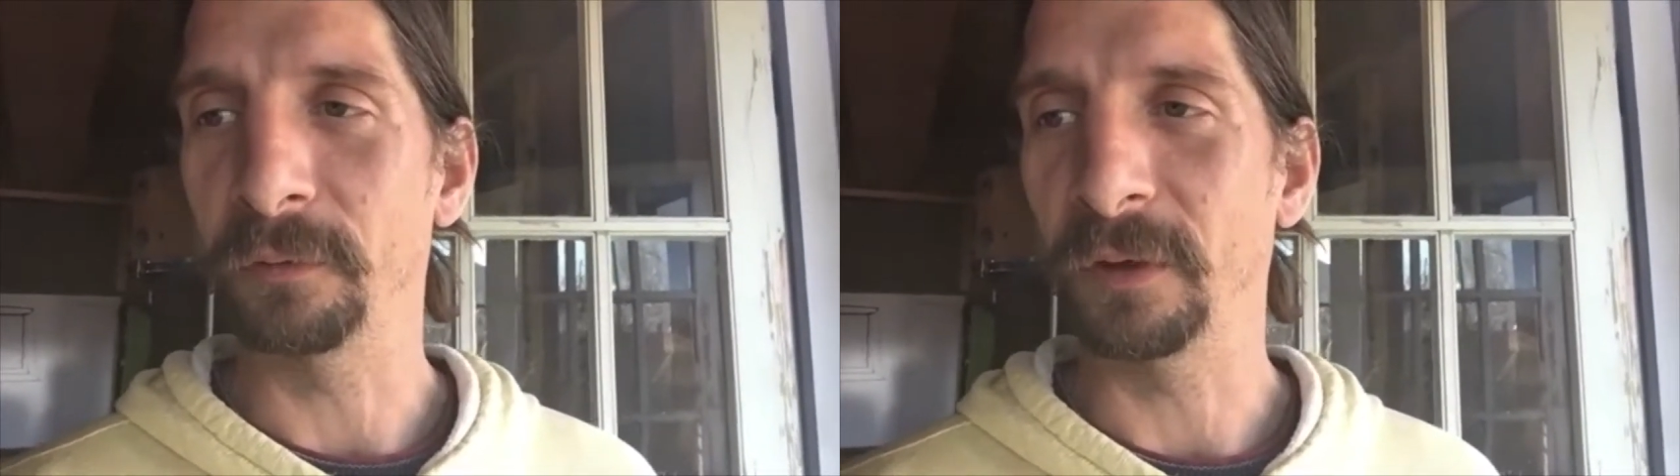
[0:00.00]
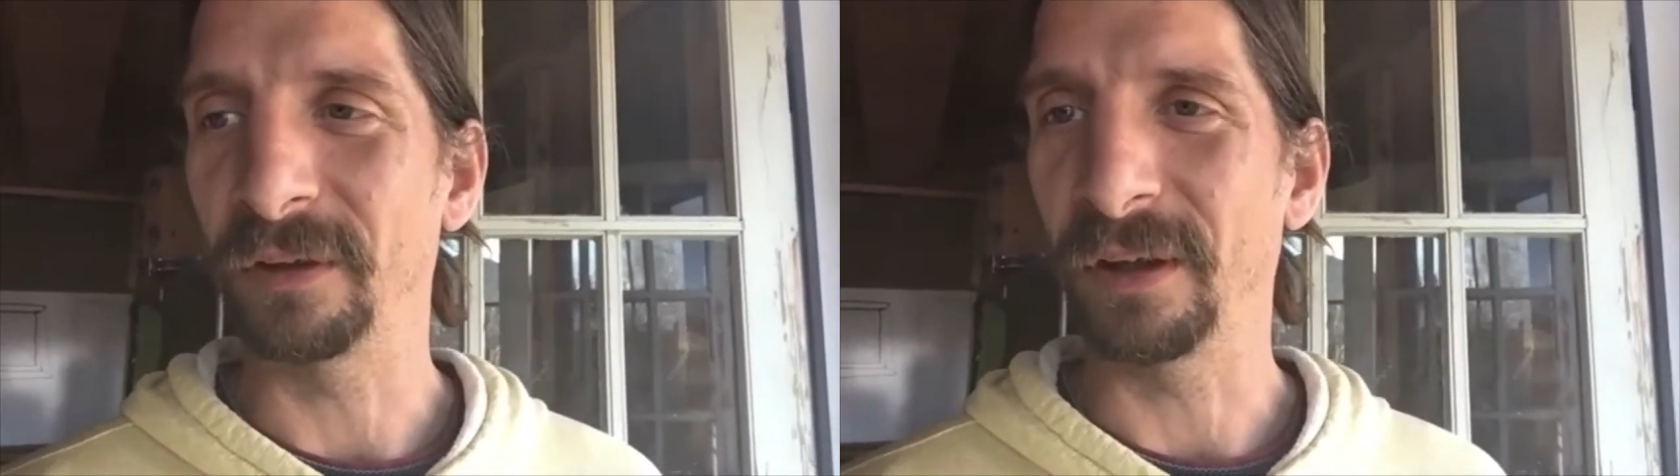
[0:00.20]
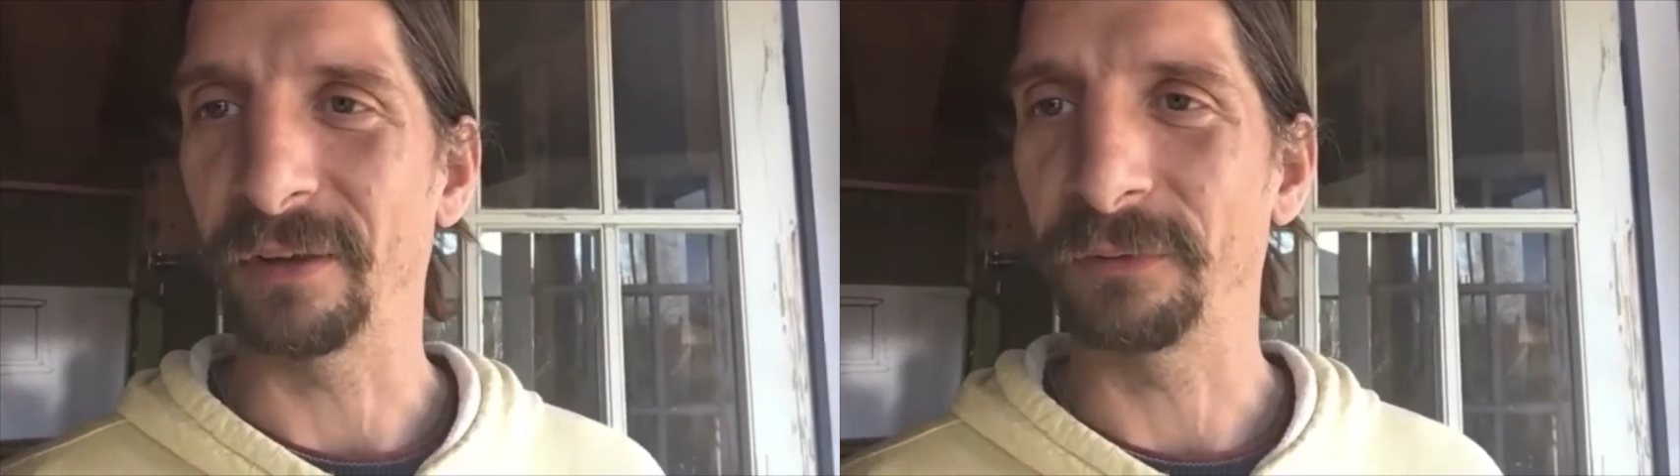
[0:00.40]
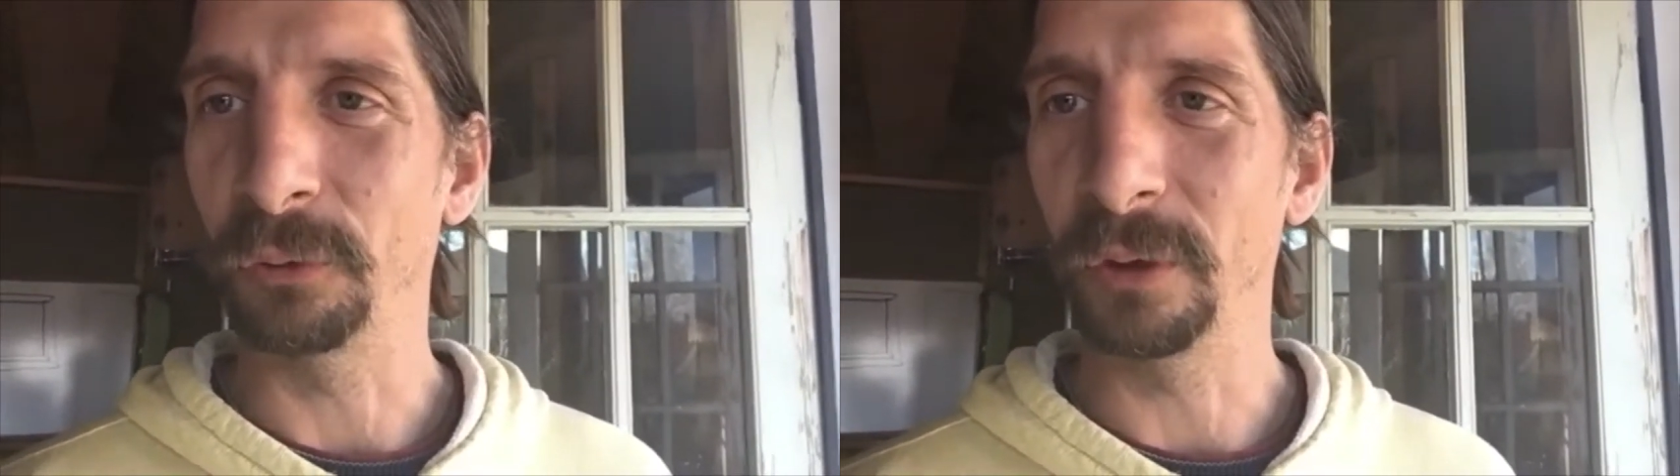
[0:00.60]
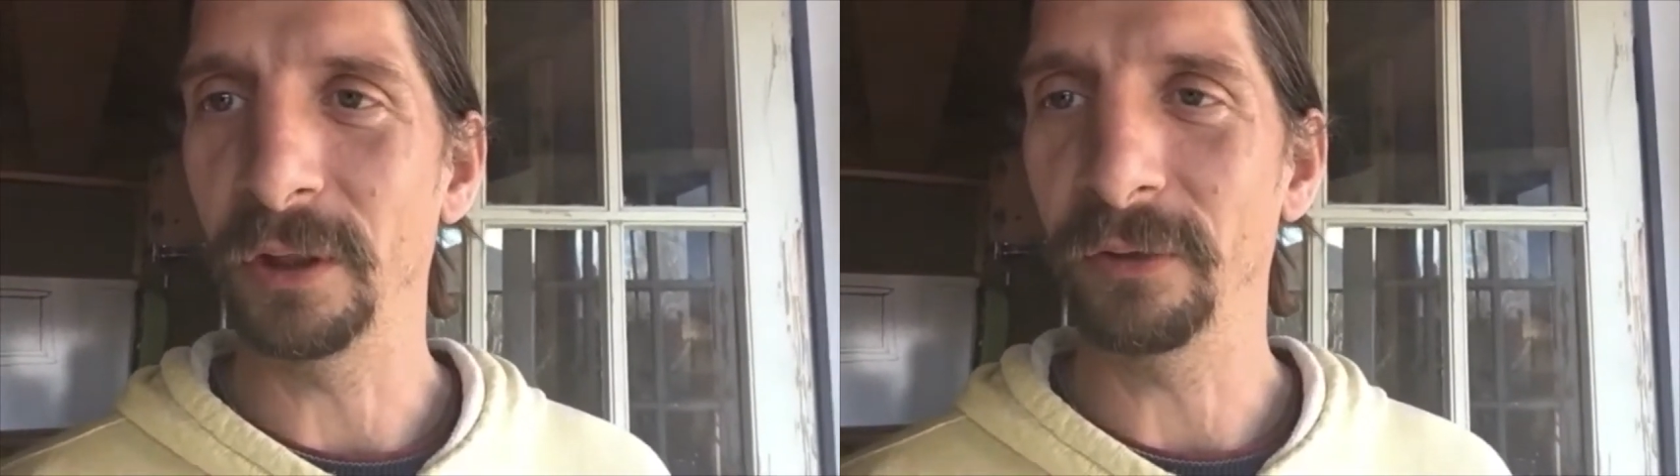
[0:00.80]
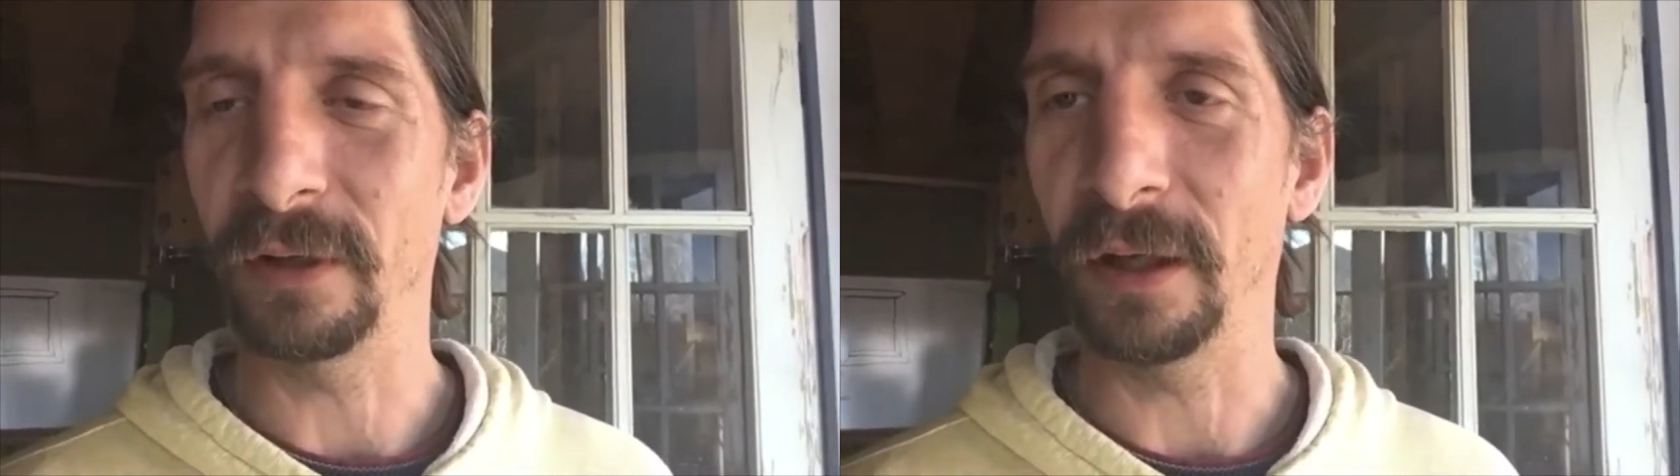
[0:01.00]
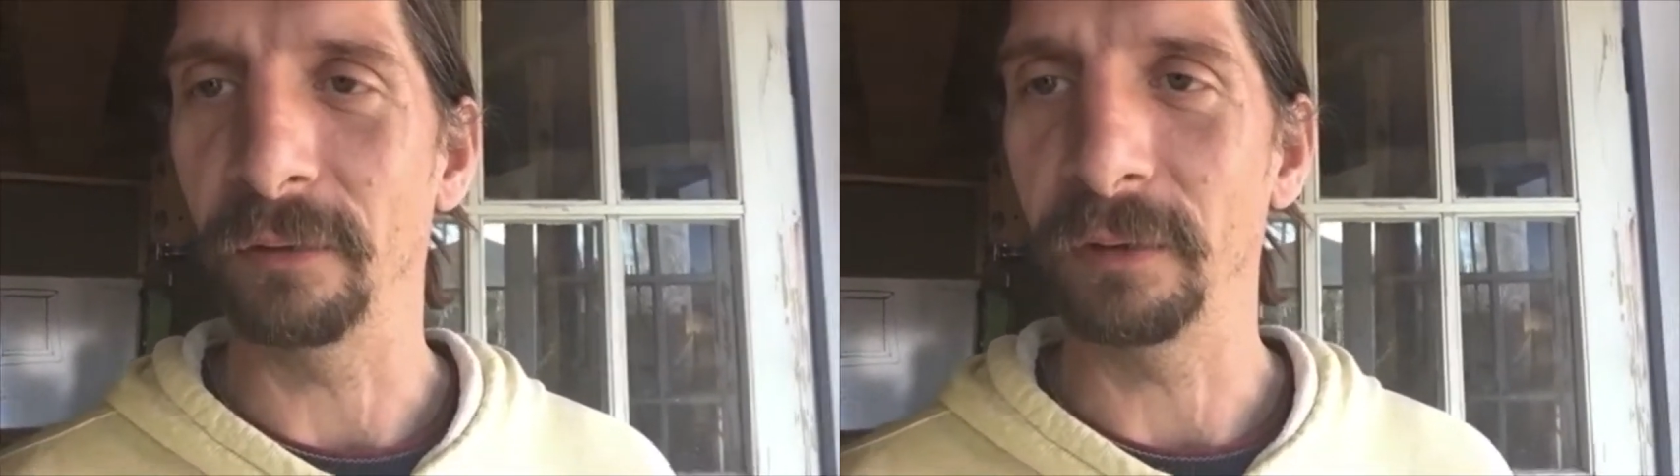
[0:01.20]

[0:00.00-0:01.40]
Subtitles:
for like the last 4 years now,